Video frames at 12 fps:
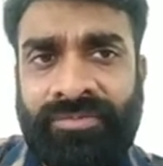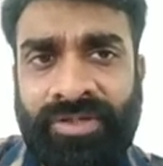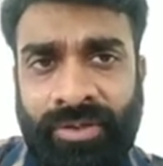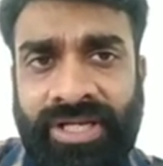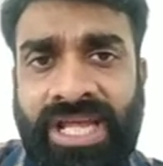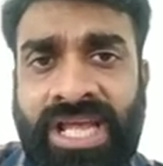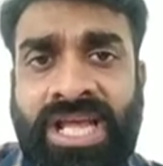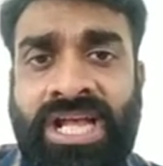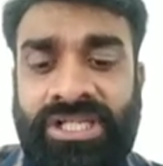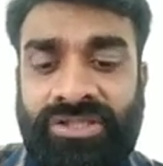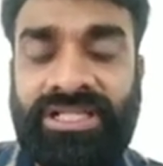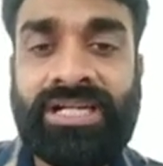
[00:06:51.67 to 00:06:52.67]
okay?
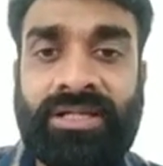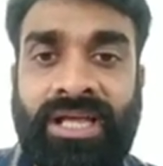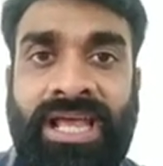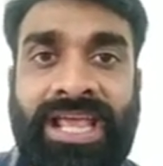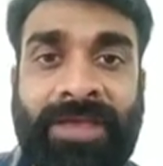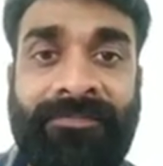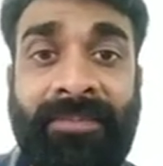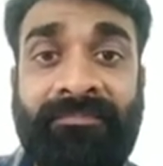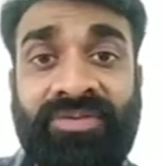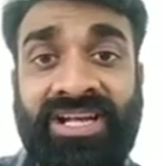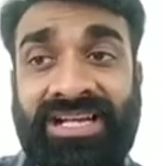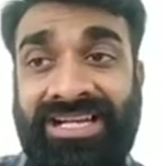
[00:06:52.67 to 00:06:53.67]
So that if I'm
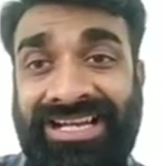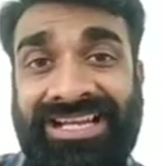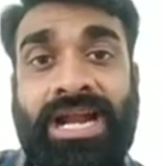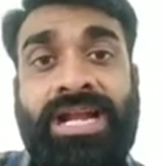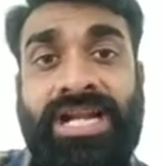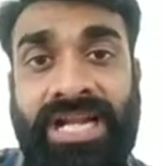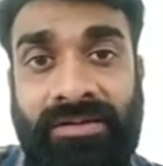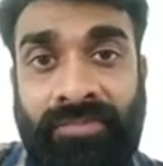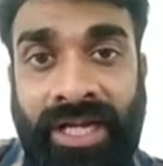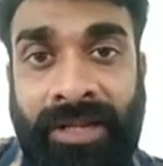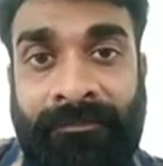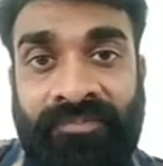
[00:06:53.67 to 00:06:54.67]
crediting
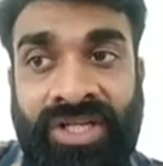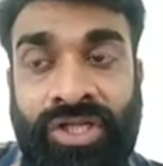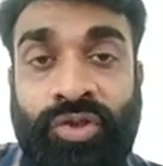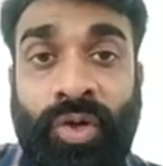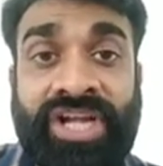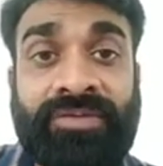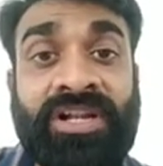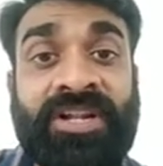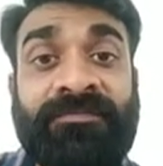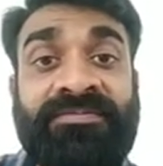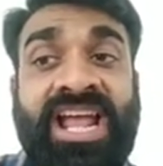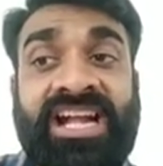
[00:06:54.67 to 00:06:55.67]
money, so it will
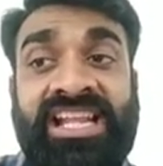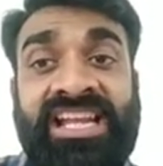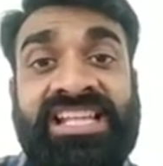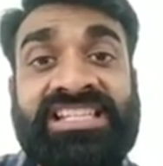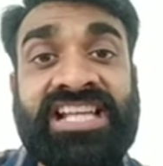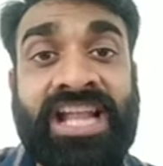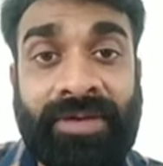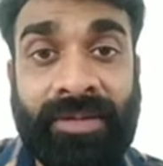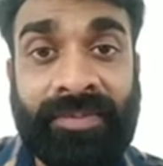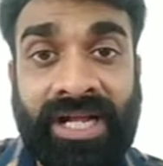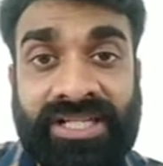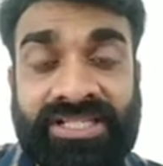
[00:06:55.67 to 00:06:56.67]
reflect in each and every
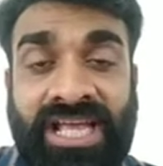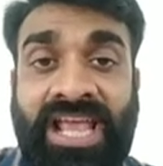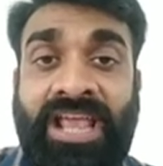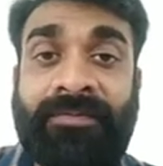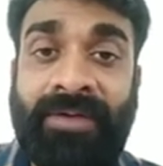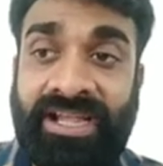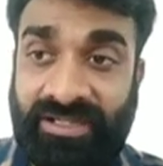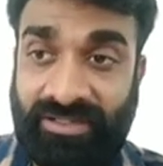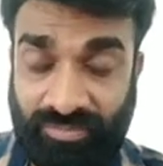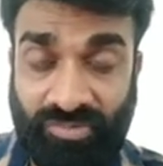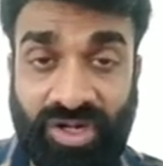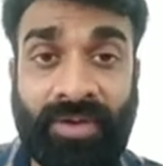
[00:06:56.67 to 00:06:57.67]
branch. If I
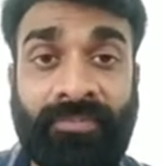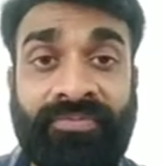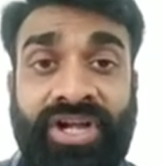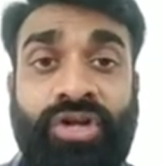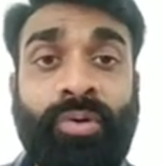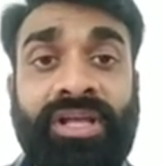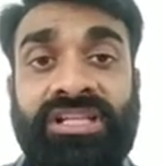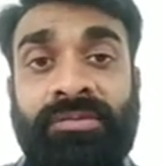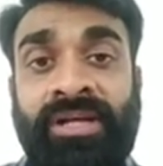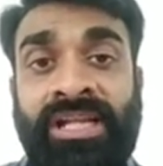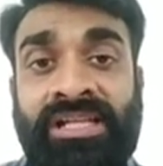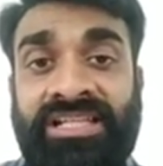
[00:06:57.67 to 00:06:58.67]
withdrawing the
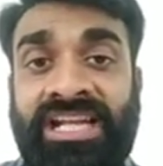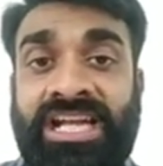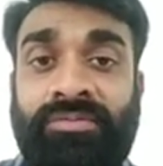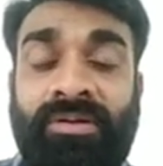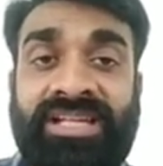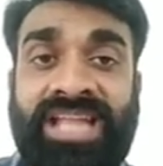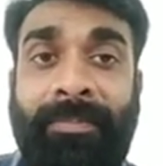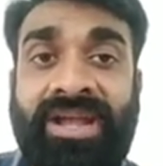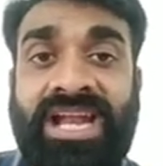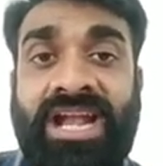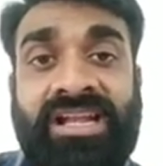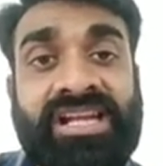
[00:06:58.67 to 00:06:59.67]
money, then it will debit
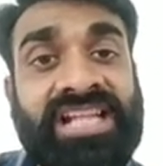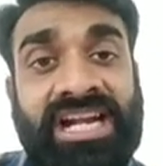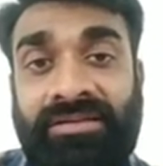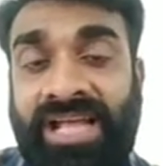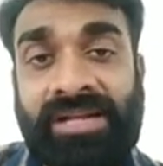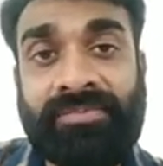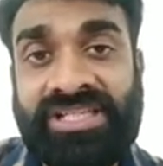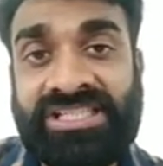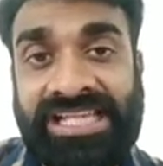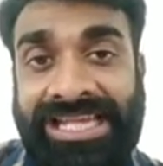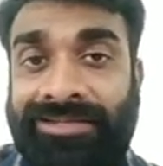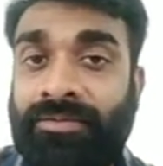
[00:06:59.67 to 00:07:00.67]
entry that can be
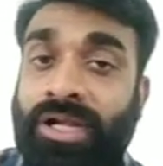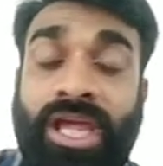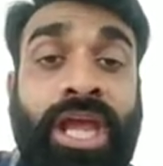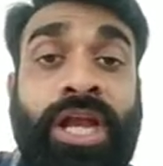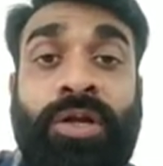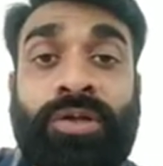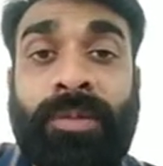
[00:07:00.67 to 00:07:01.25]
seen into the